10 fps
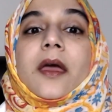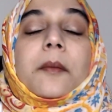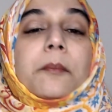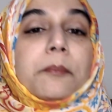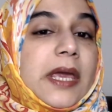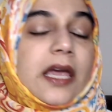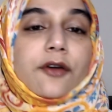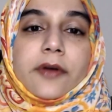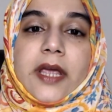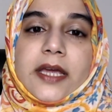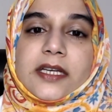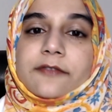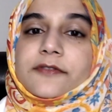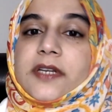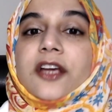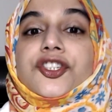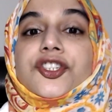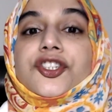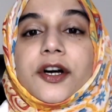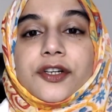Be creative. Take
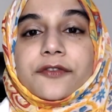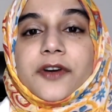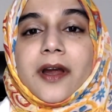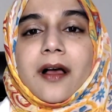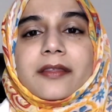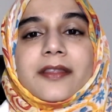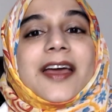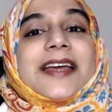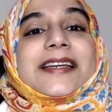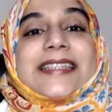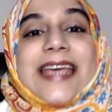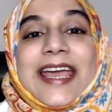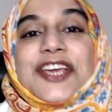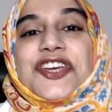charge of your health. Take your